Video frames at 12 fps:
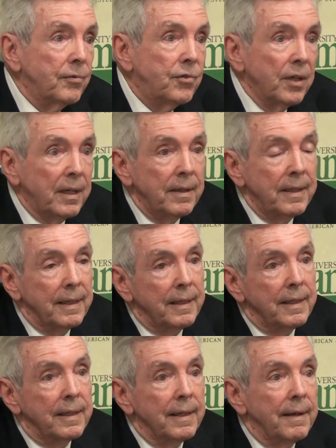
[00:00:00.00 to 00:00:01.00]
chicken
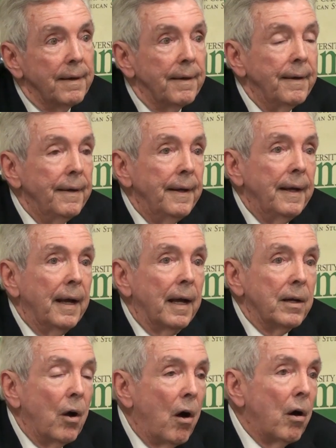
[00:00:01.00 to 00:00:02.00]
and
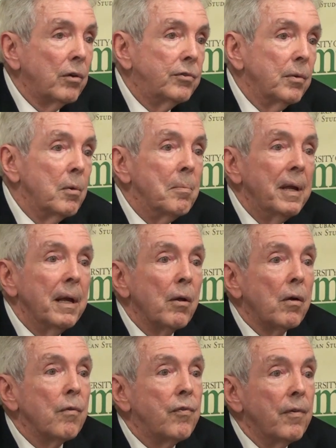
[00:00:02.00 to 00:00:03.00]
hogs, there will be a
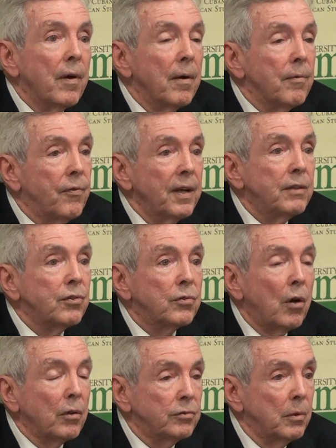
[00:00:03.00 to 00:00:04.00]
lot of
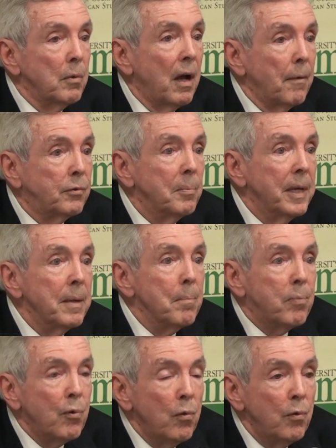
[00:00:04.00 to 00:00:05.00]
feedstocks that will have to be
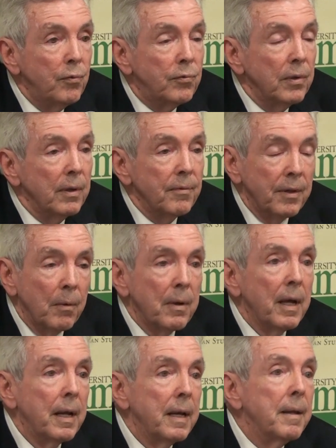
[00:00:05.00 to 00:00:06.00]
improved
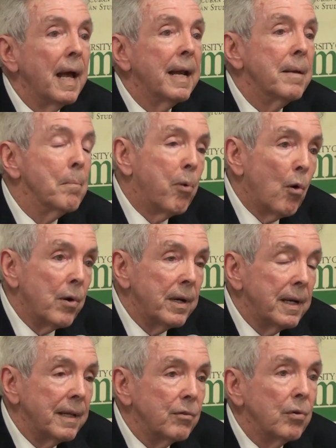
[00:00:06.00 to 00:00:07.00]
and
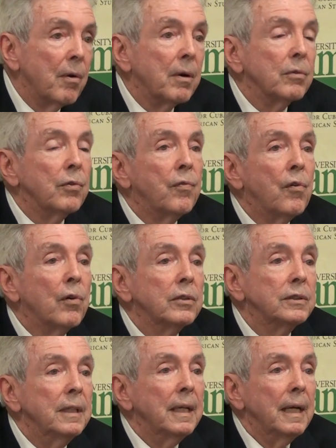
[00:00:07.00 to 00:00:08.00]
imported and so on and so
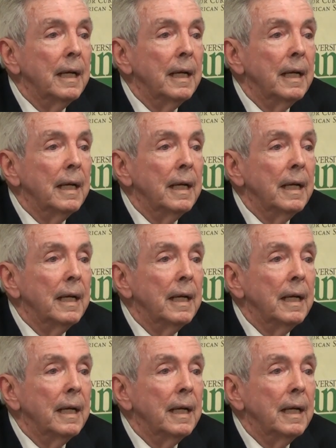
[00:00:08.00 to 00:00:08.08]
forth.